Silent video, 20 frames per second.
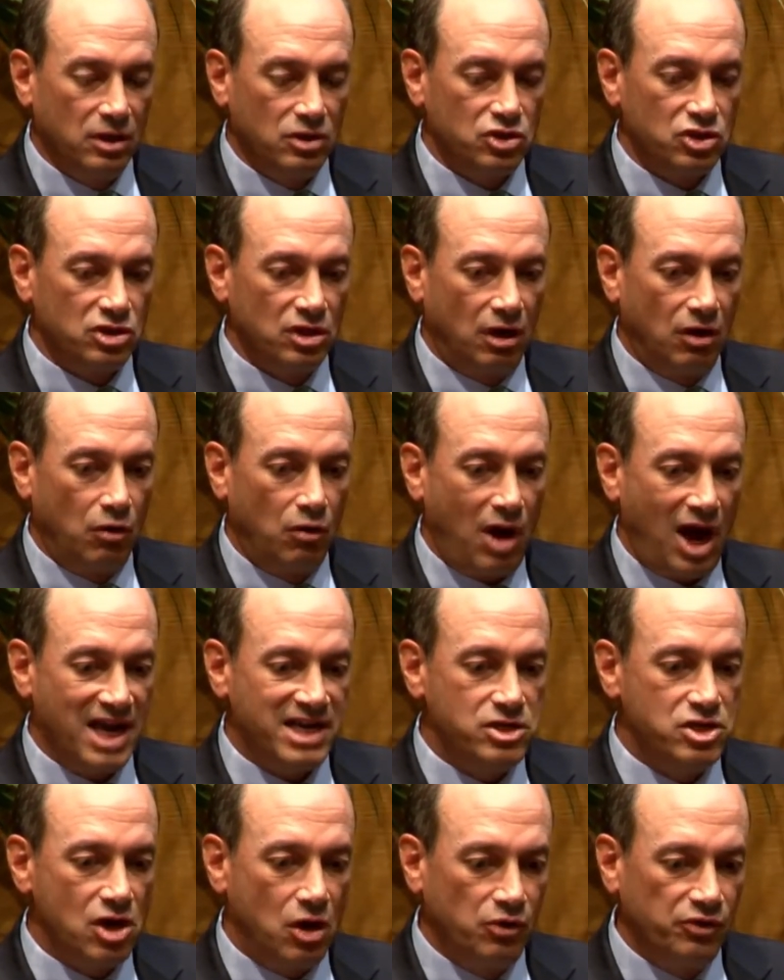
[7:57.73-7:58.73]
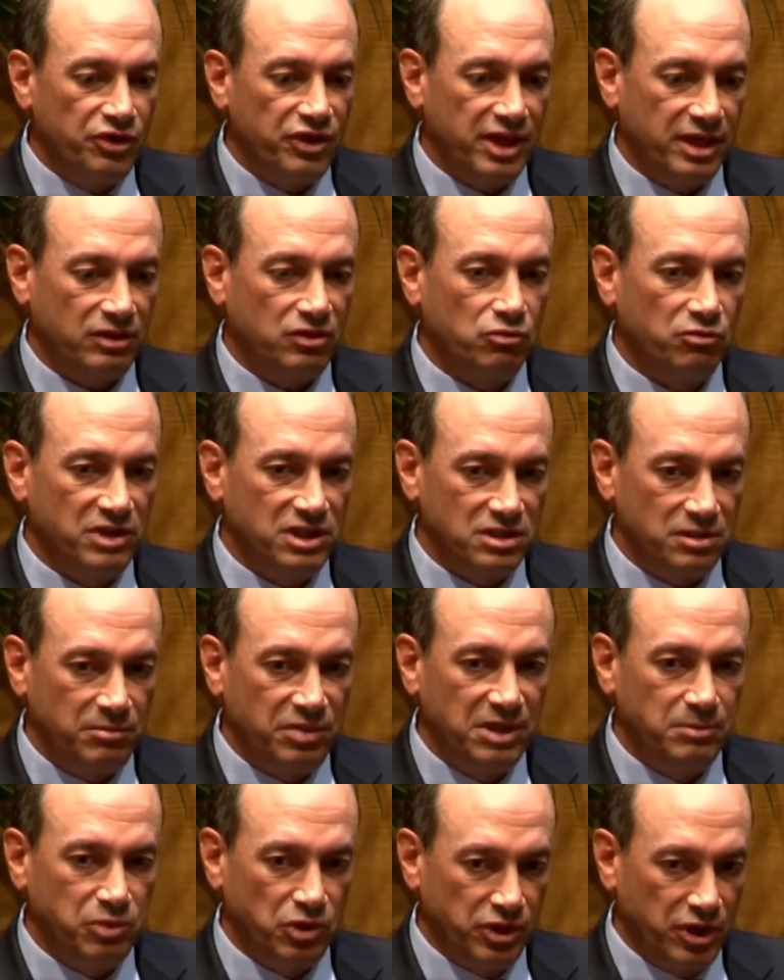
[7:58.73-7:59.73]
So I don't think the reason
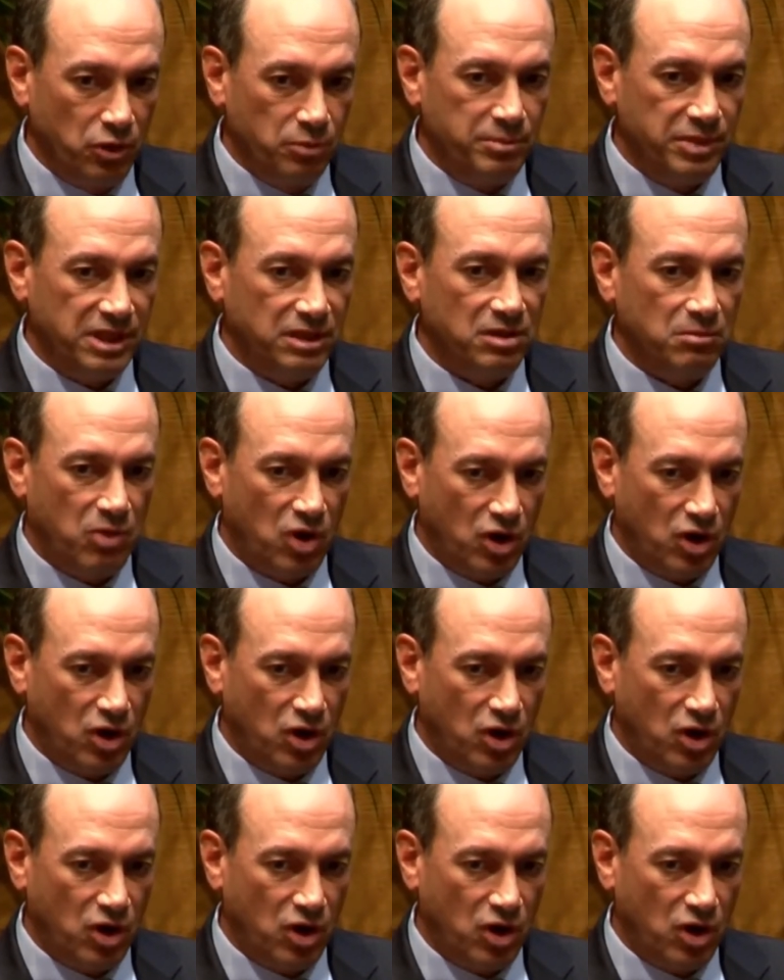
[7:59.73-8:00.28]
people don't beat the